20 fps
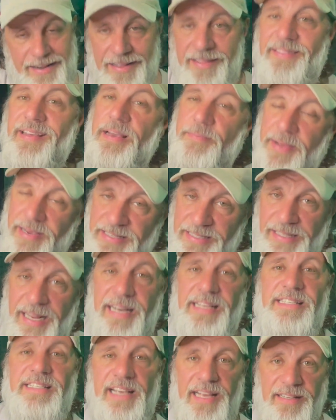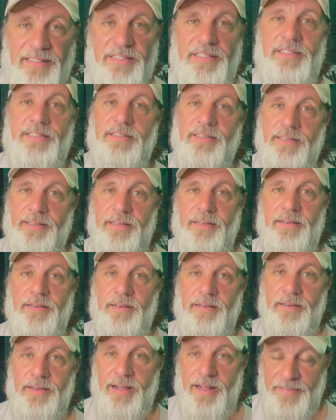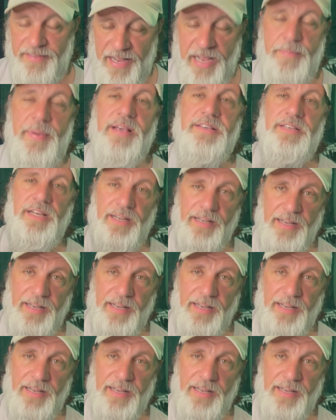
And I think it makes a lot of sense. I think it makes a